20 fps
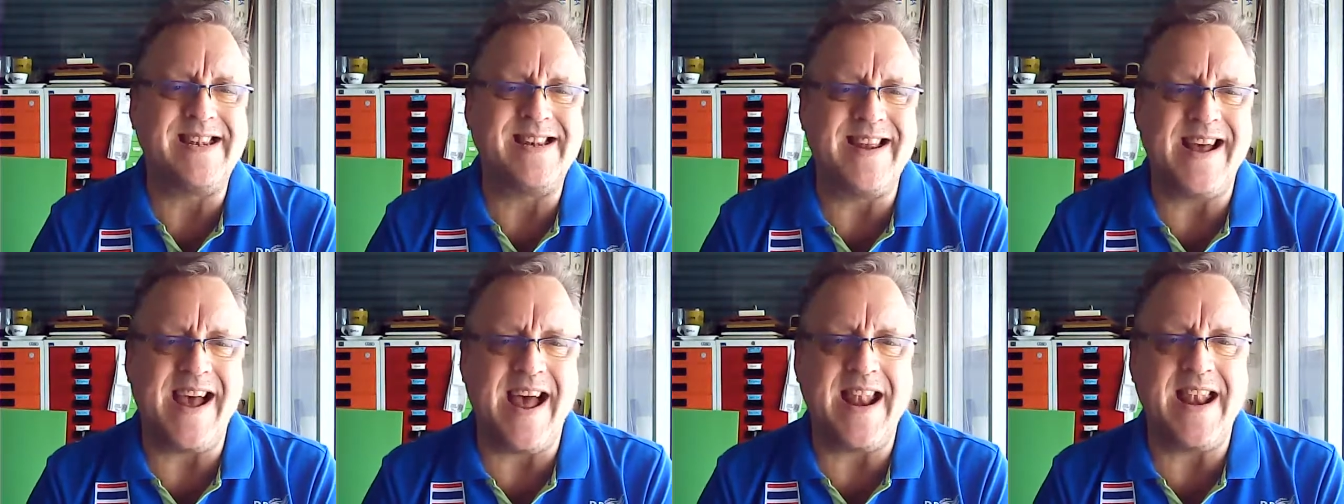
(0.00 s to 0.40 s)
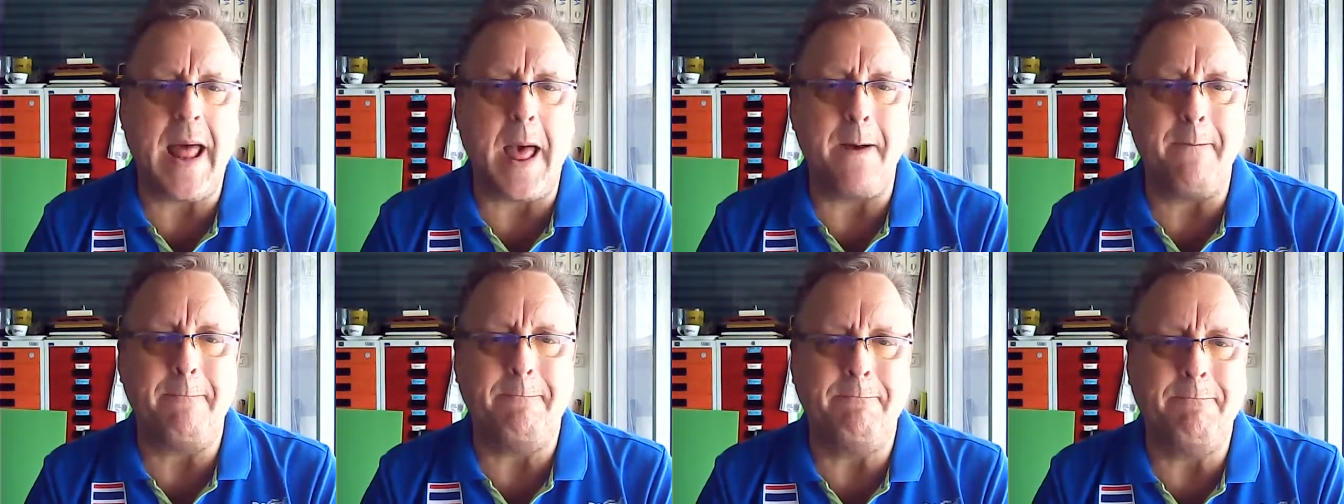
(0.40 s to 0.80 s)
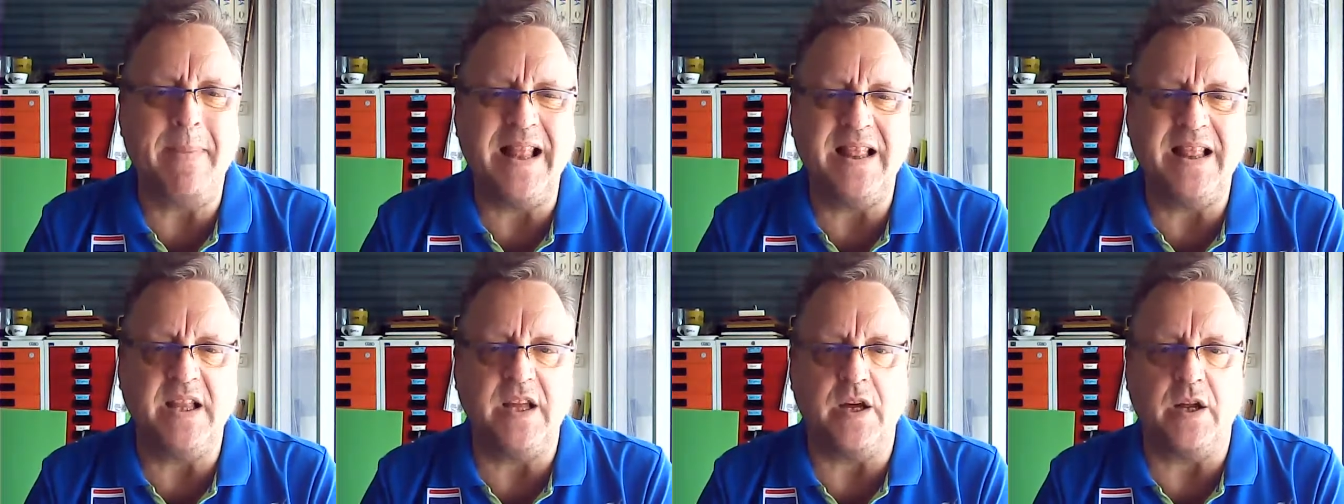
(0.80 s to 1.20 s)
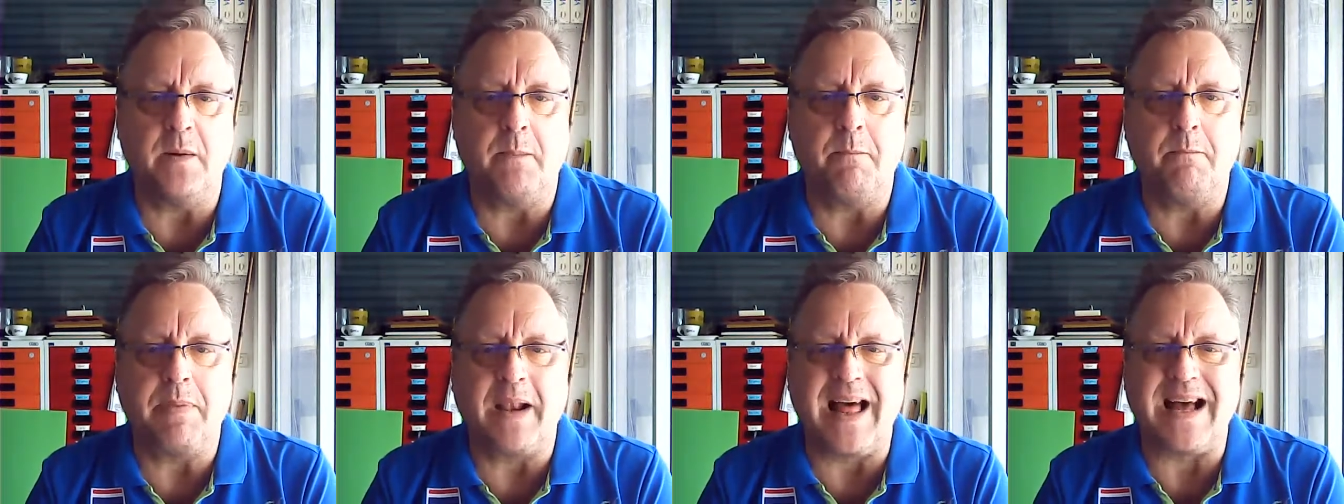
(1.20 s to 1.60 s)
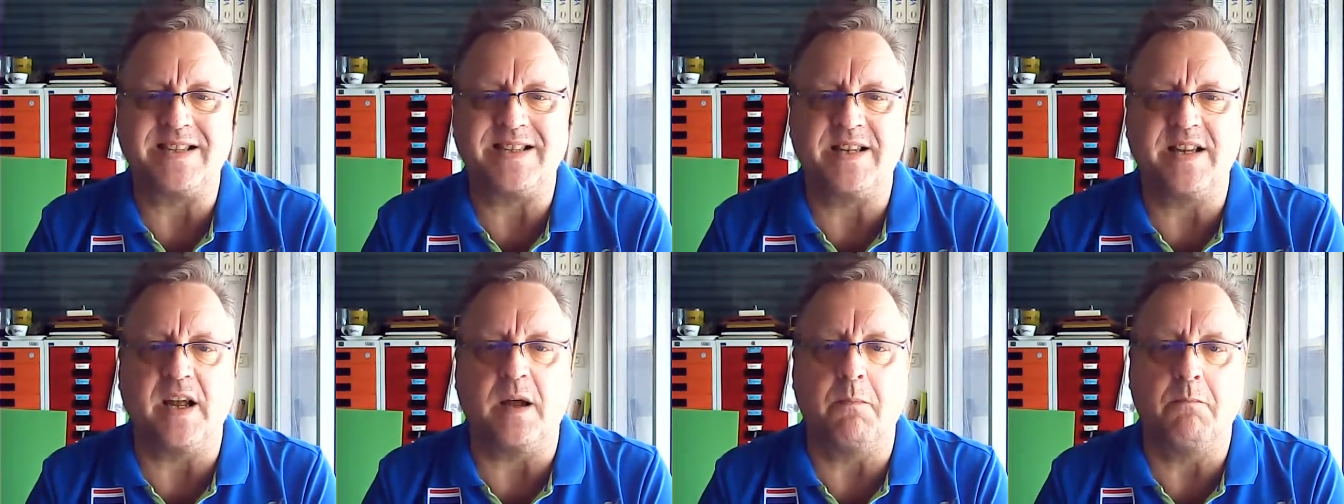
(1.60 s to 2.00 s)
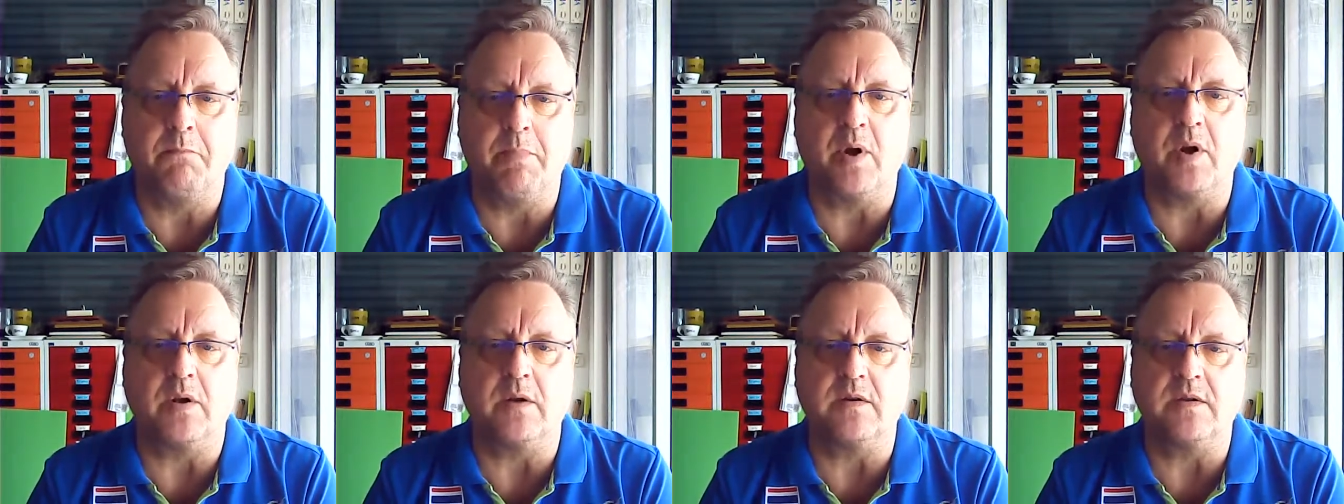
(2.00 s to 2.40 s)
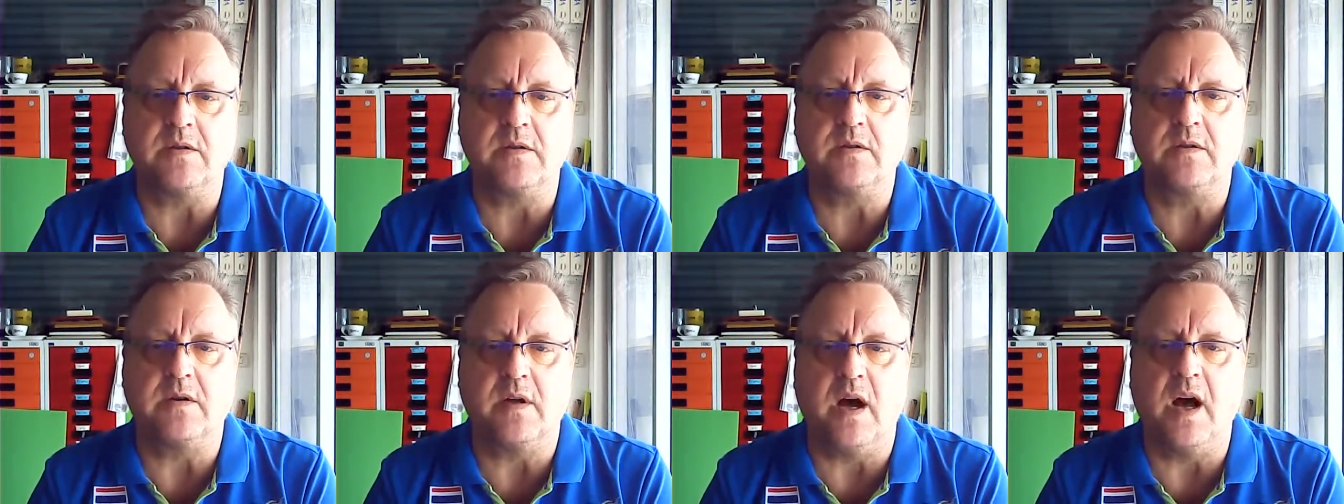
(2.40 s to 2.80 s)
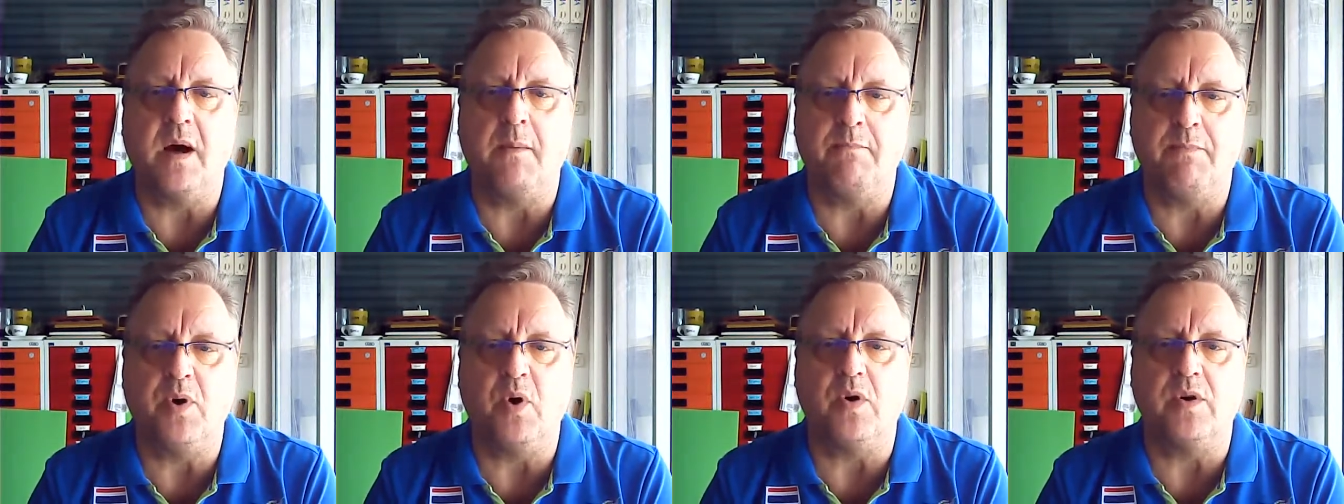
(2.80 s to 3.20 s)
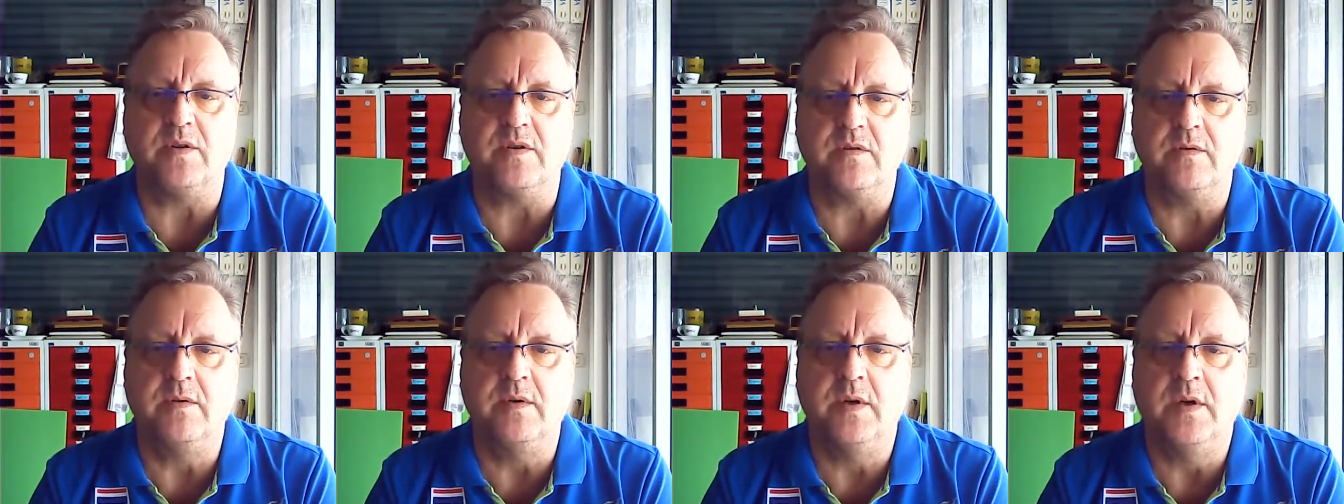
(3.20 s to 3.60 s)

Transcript: 10 million plastic bottles are bought